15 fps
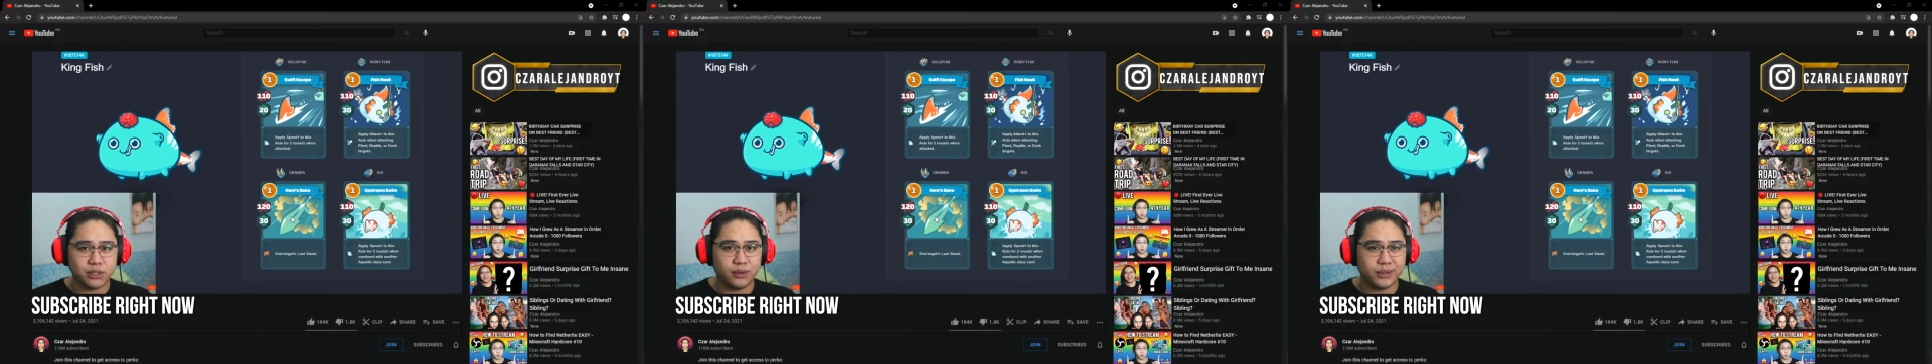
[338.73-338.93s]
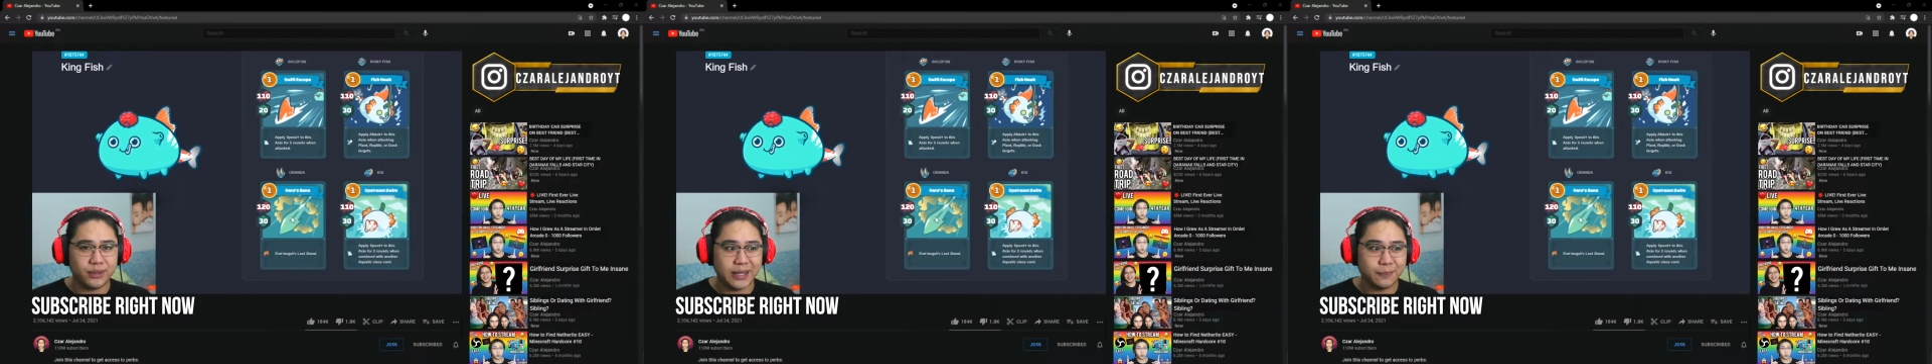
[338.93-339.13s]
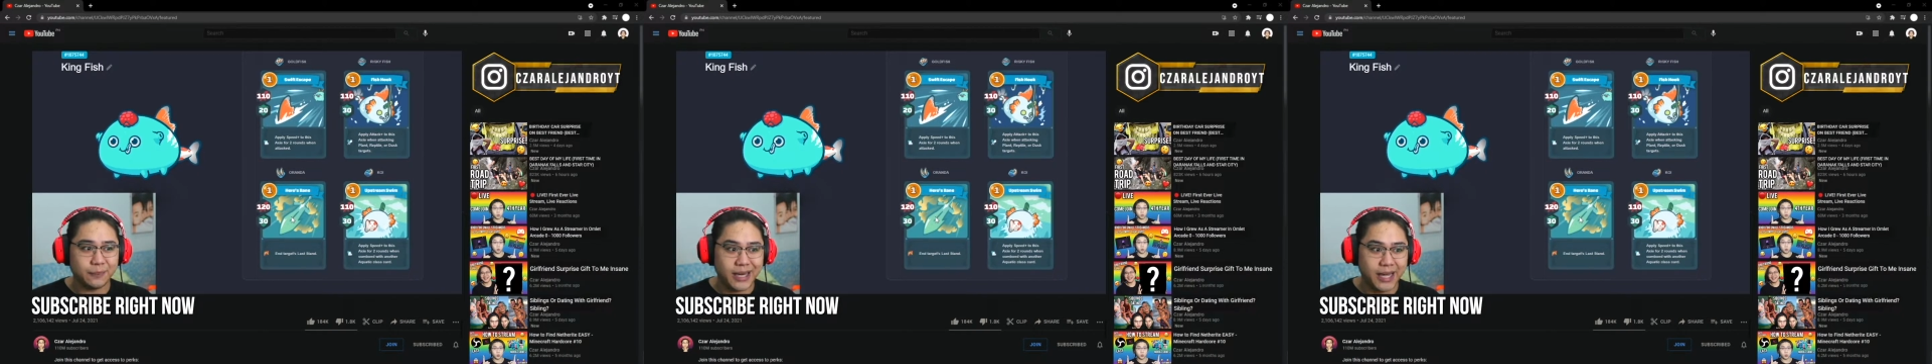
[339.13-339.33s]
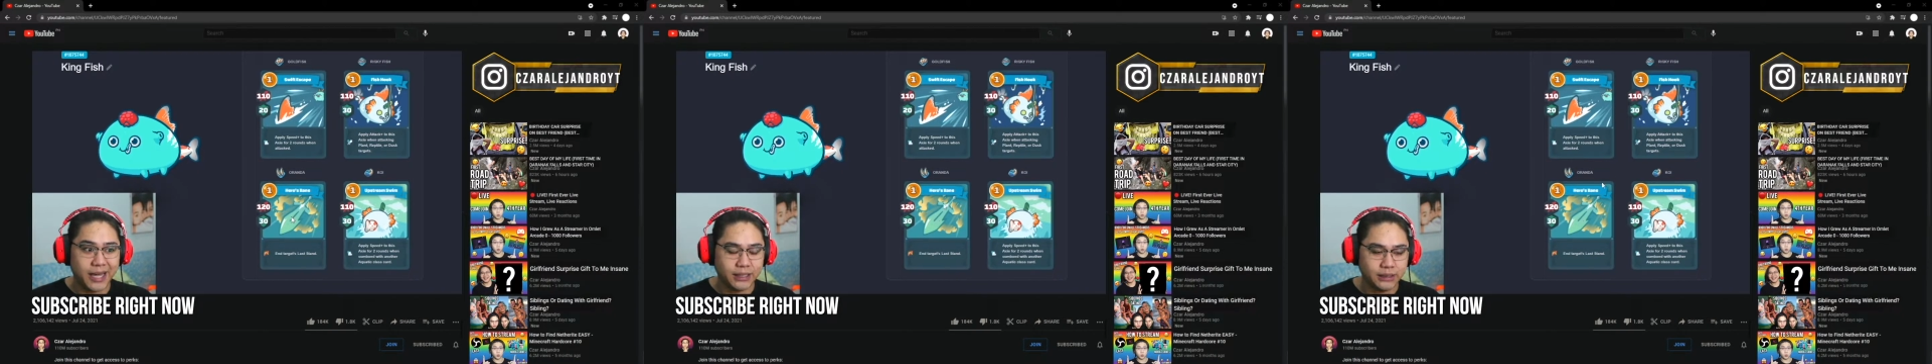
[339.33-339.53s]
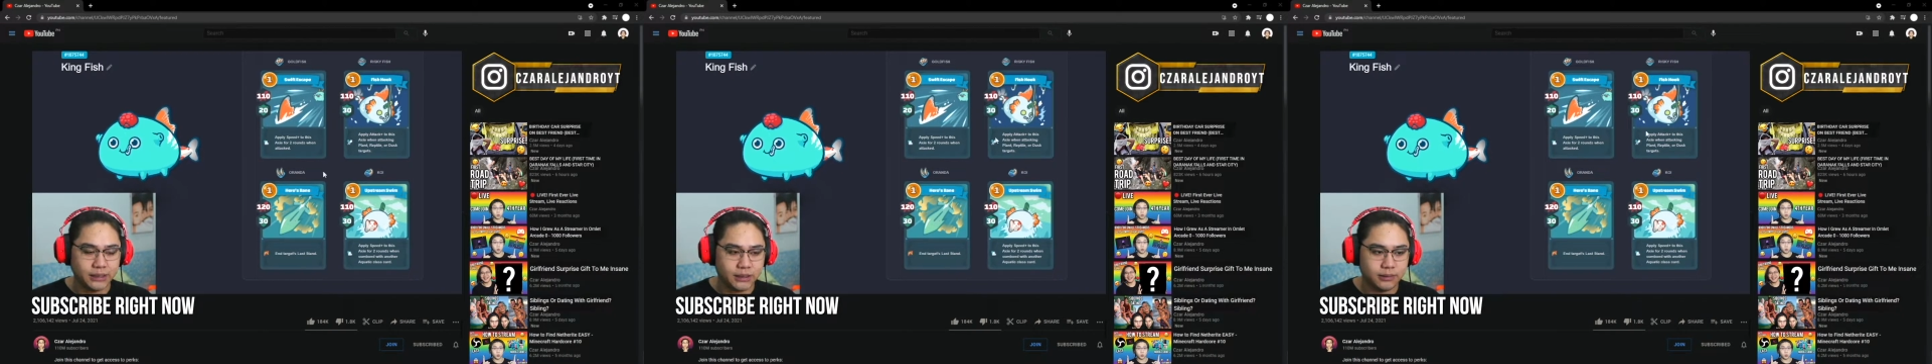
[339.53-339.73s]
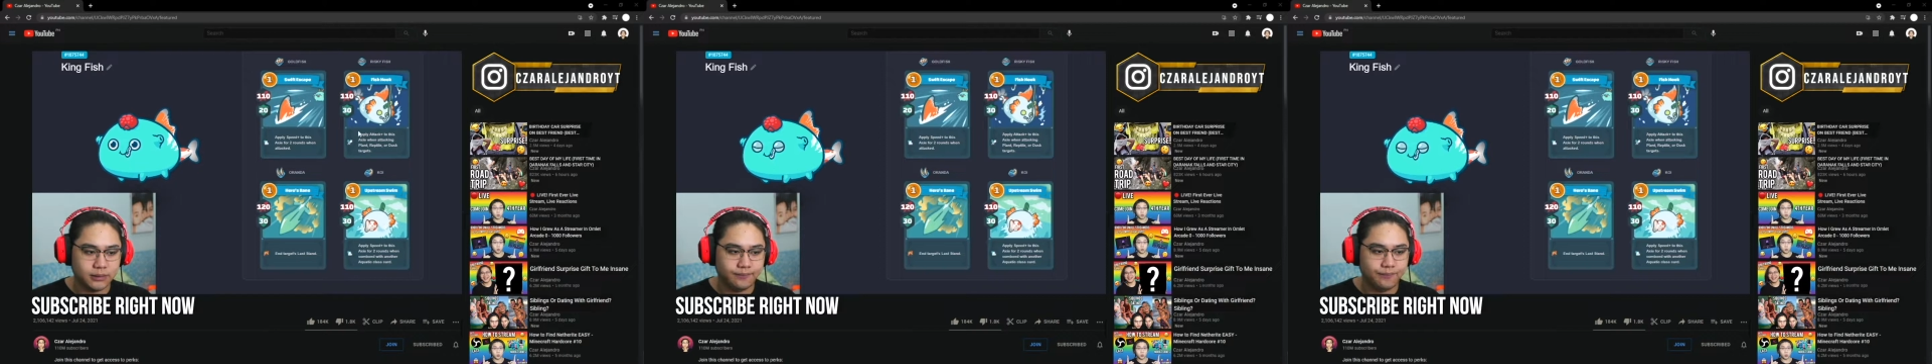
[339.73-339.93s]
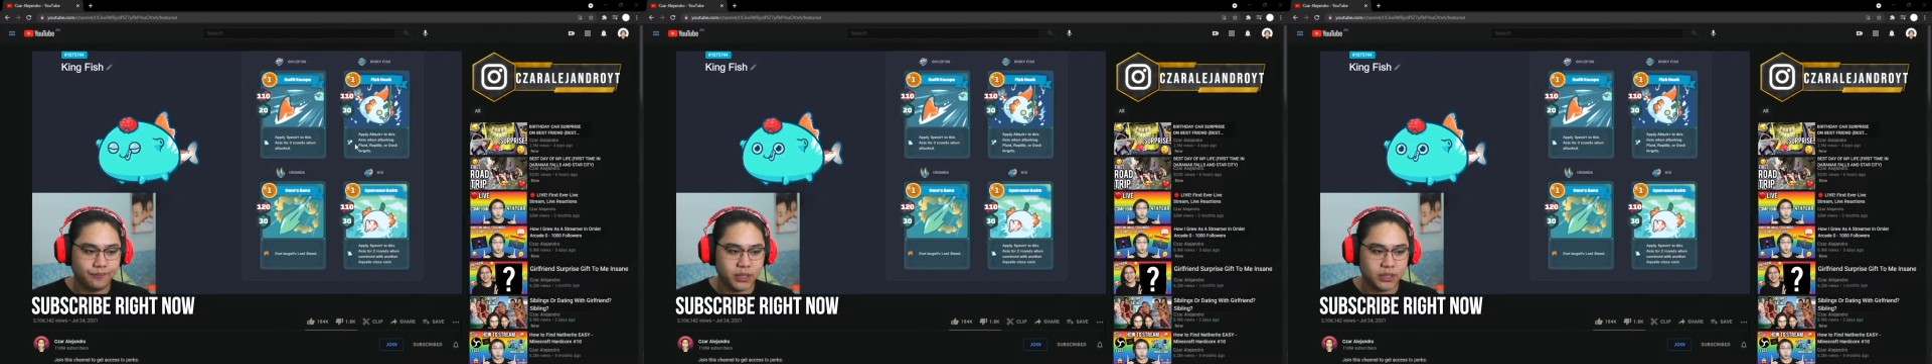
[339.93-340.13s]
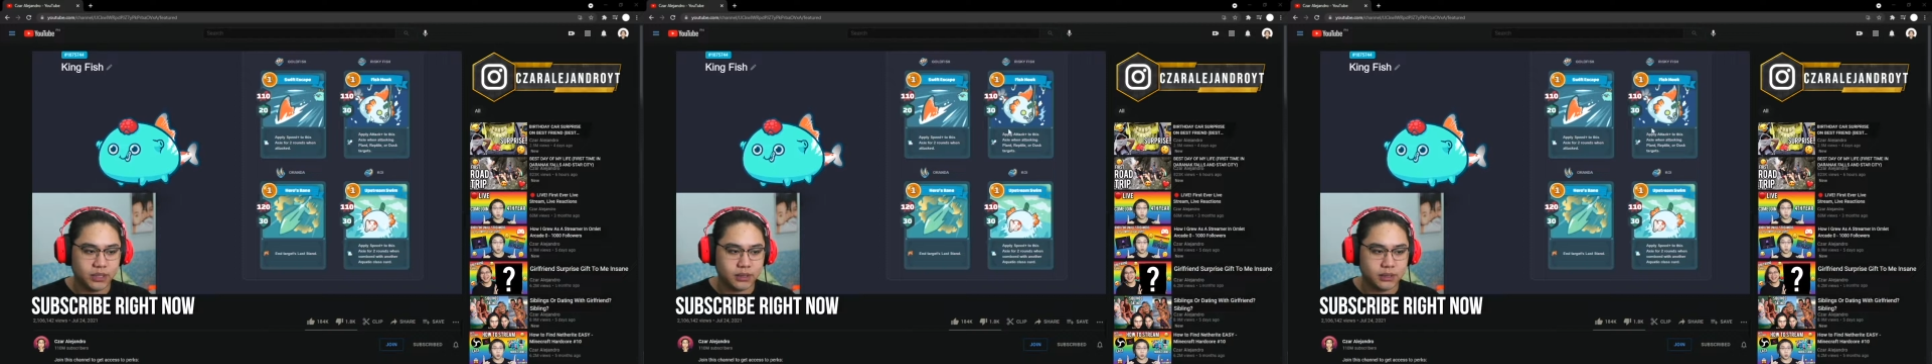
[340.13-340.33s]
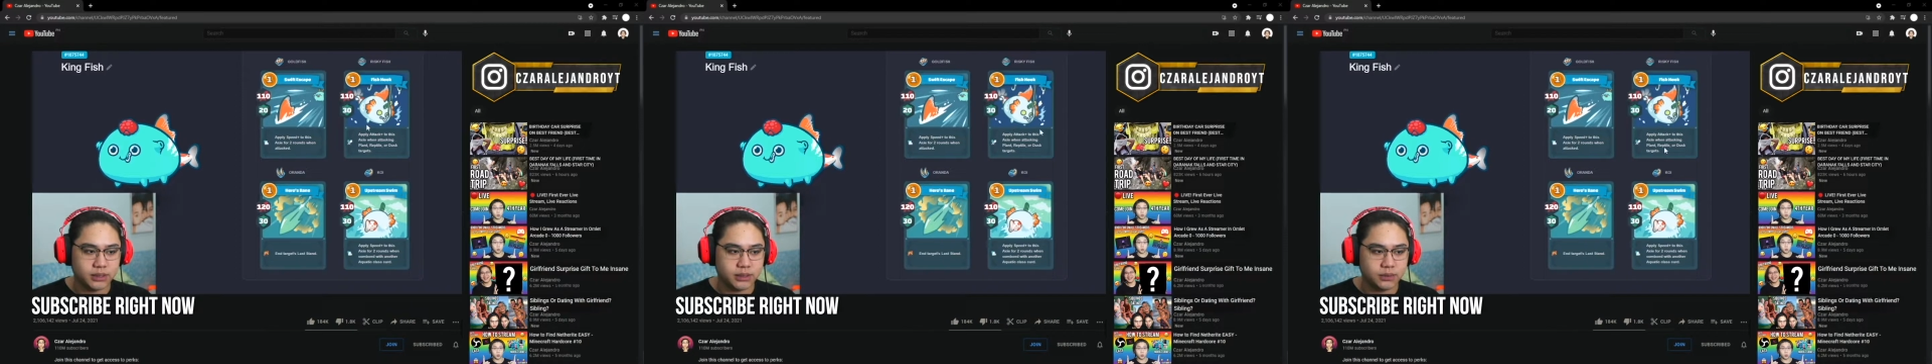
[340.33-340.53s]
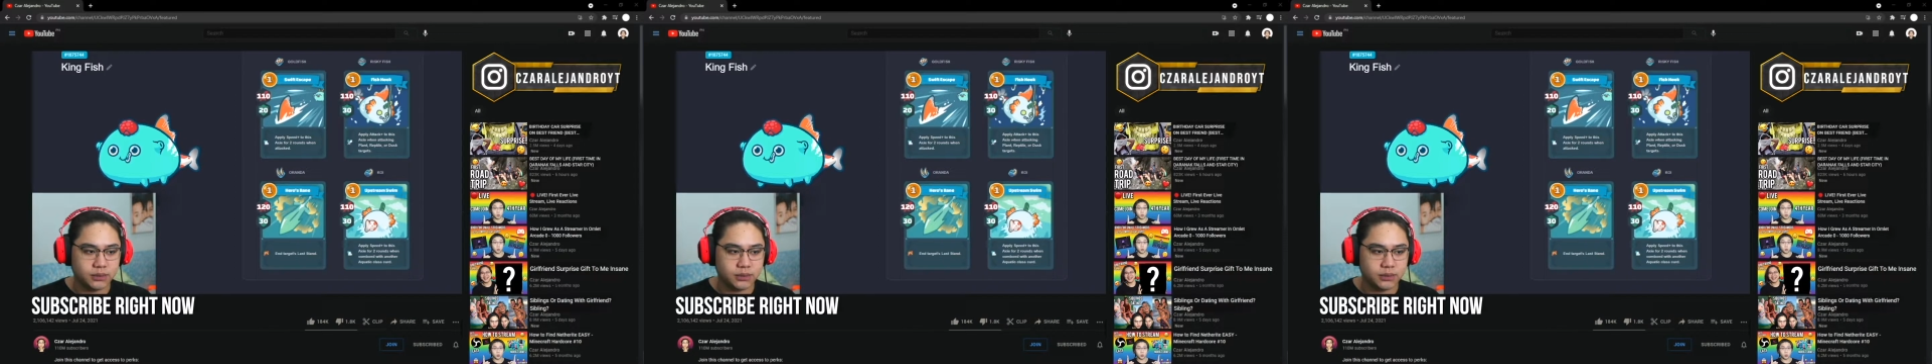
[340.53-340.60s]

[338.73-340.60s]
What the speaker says: on a plant because